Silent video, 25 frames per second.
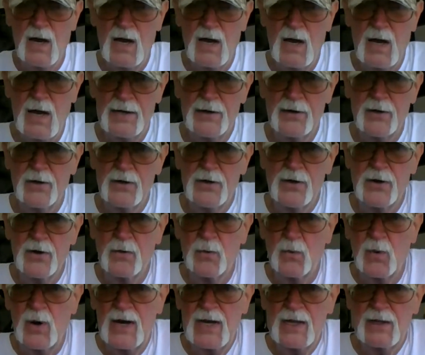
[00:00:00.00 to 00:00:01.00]
I know you're
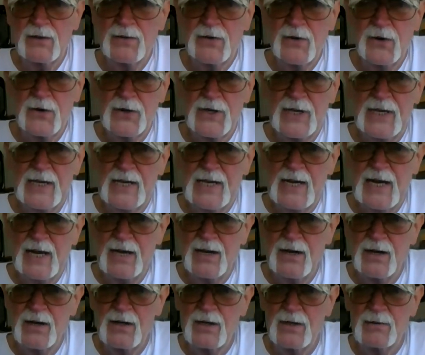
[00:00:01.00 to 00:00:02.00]
a wild turkey
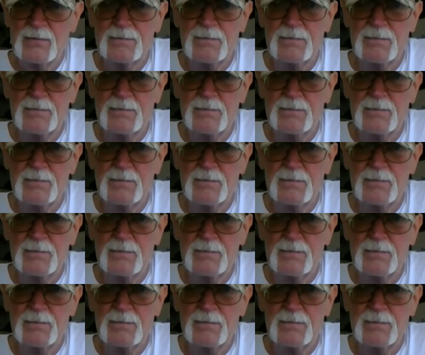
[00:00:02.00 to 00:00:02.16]
guy, or